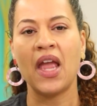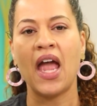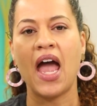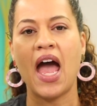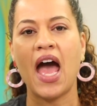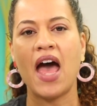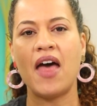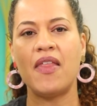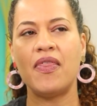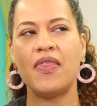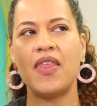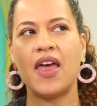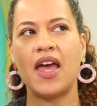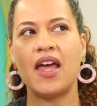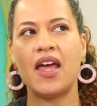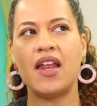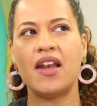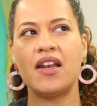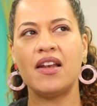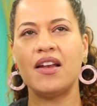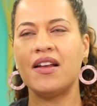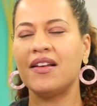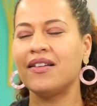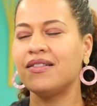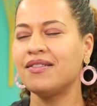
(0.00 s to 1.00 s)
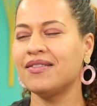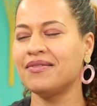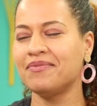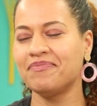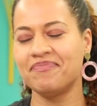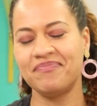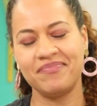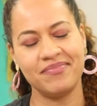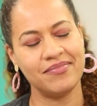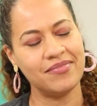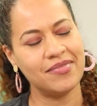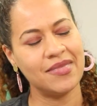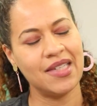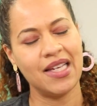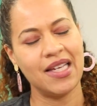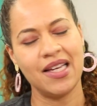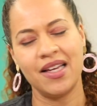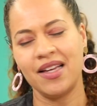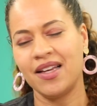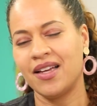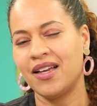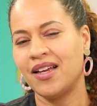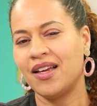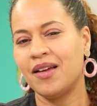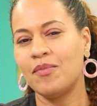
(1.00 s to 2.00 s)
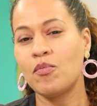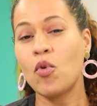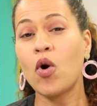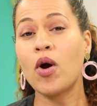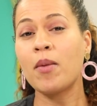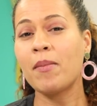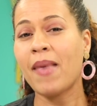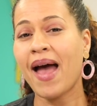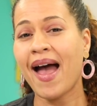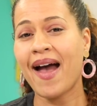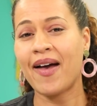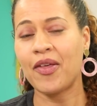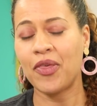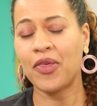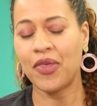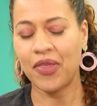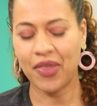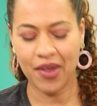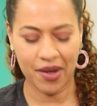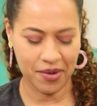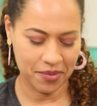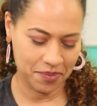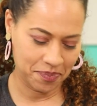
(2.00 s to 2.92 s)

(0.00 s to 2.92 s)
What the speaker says: and then, more math,